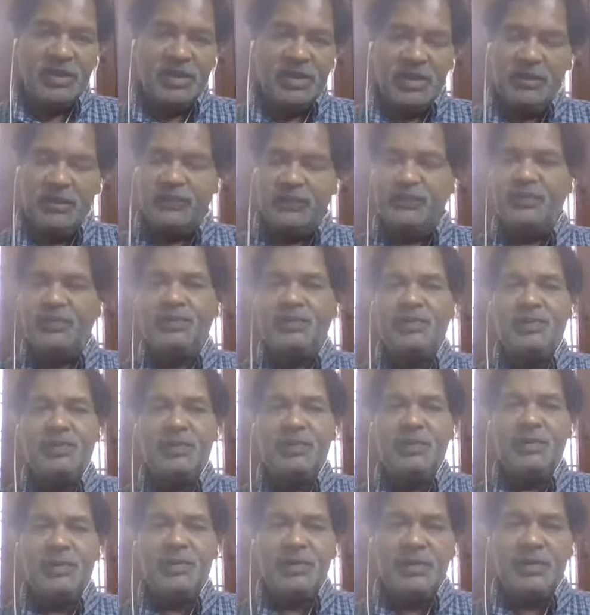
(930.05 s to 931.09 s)
if
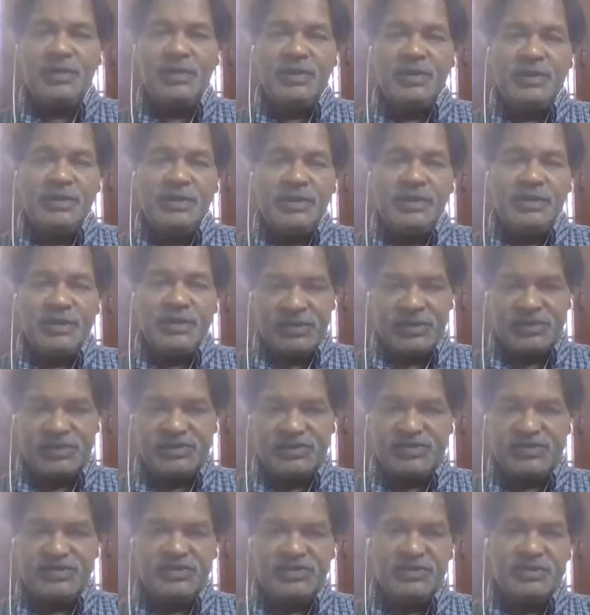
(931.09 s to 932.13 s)

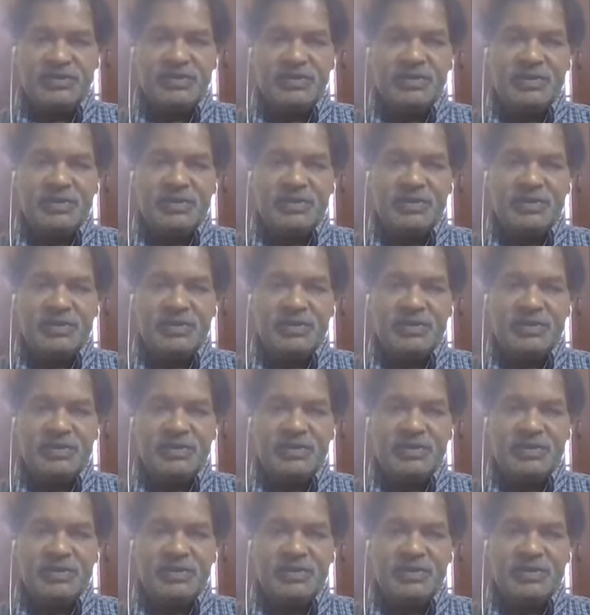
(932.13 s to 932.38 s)
is